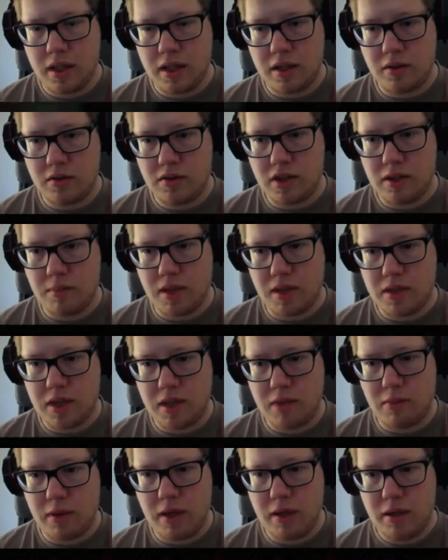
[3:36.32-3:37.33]
I don't see much
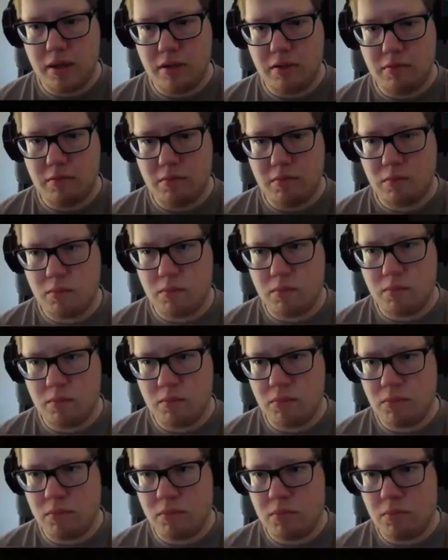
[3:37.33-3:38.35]
anyway.
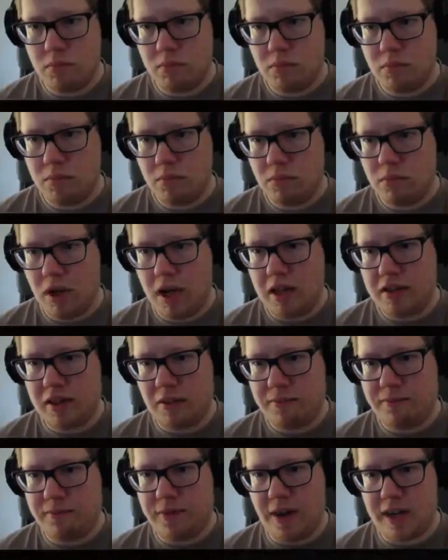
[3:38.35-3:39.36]
What
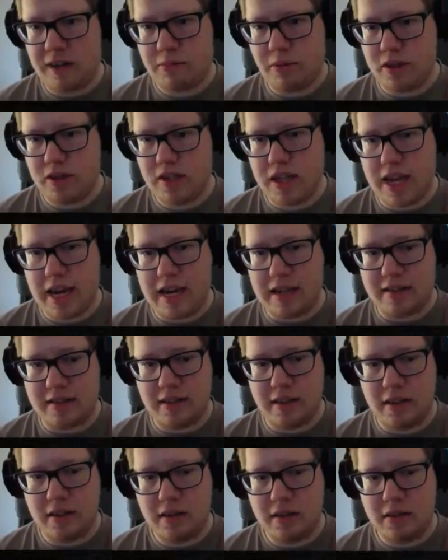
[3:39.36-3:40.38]
the fuck was
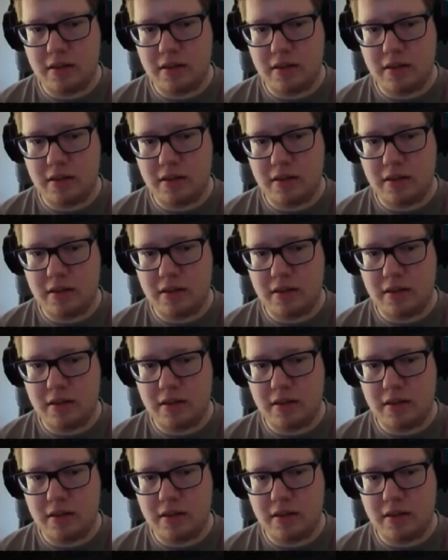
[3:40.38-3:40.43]
that?